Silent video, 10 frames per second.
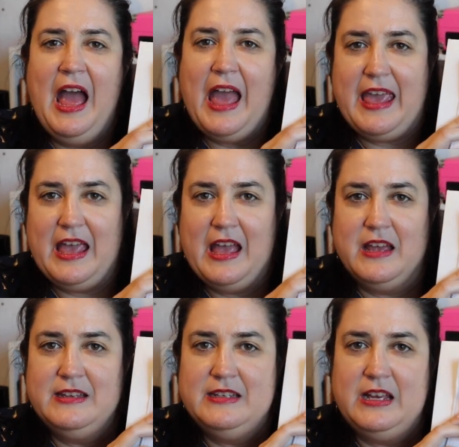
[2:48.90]

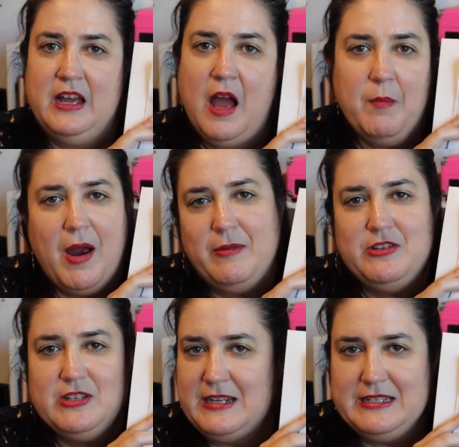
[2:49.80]
And I'm probably
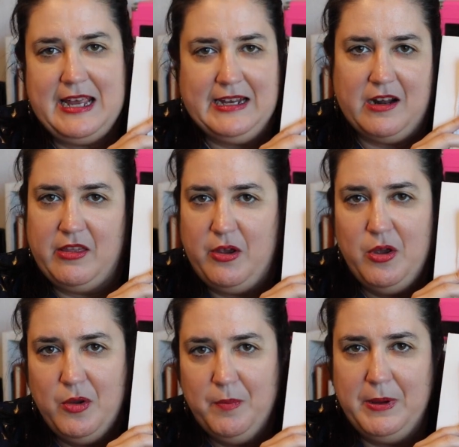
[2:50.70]
just going to take it out of the
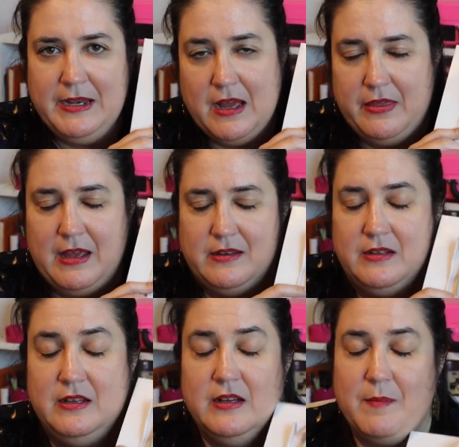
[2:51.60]
hoop now that,
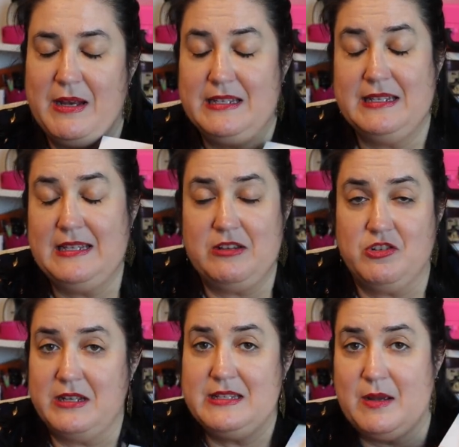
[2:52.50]
I mean, it's
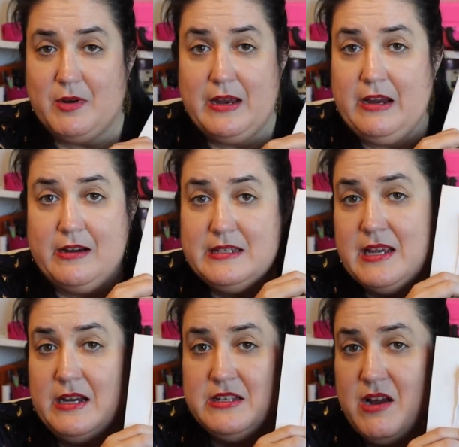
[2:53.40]
essentially summer here in
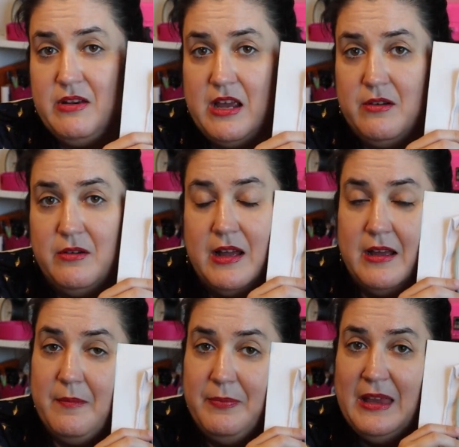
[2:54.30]
San
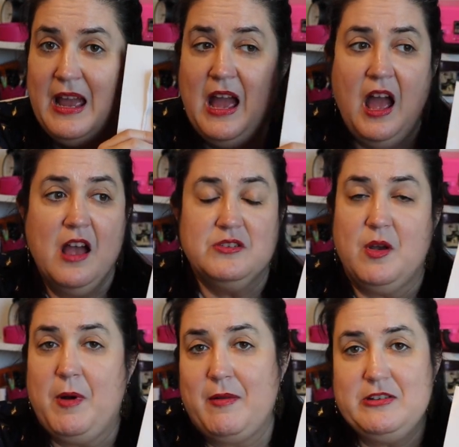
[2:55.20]
Antonio. So
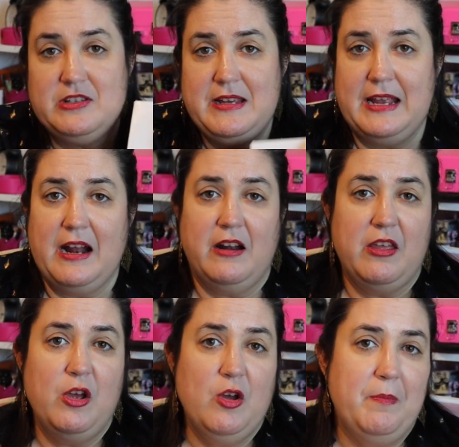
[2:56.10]
I'll probably just take it out of
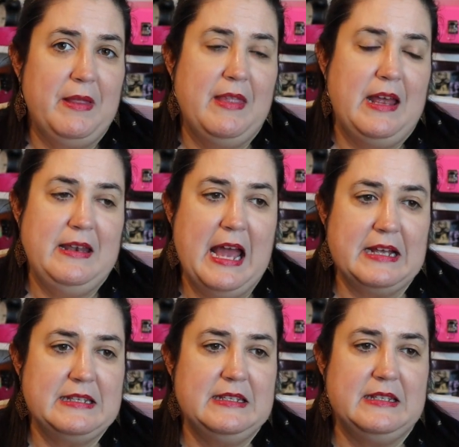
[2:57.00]
the hoop, and then
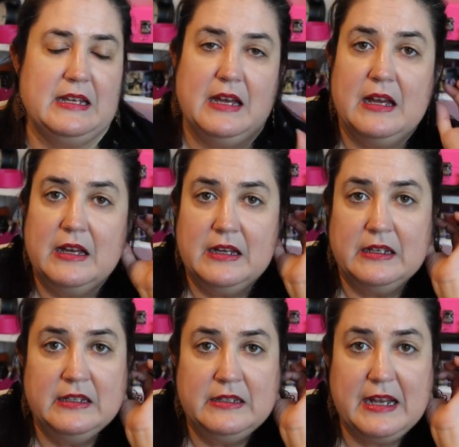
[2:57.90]
next
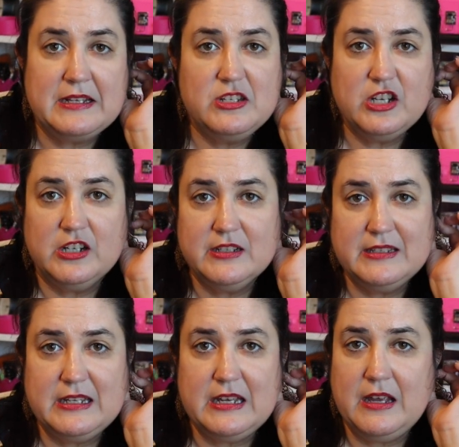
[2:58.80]
year
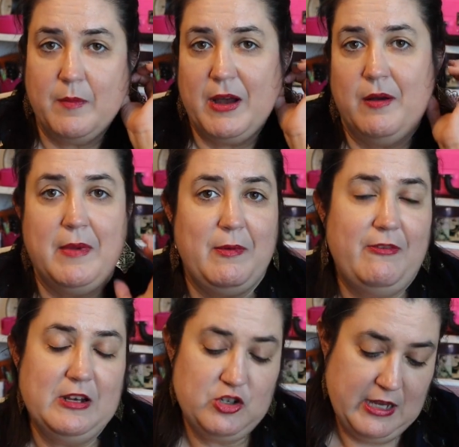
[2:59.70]
see about maybe
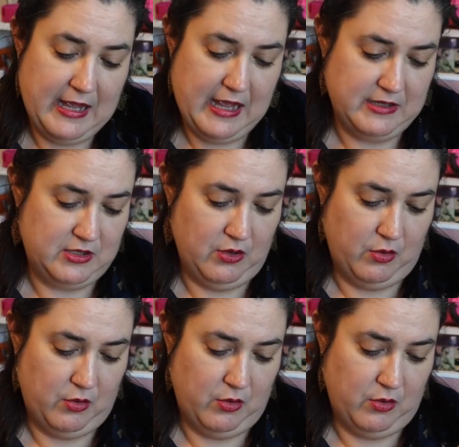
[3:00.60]
finishing it,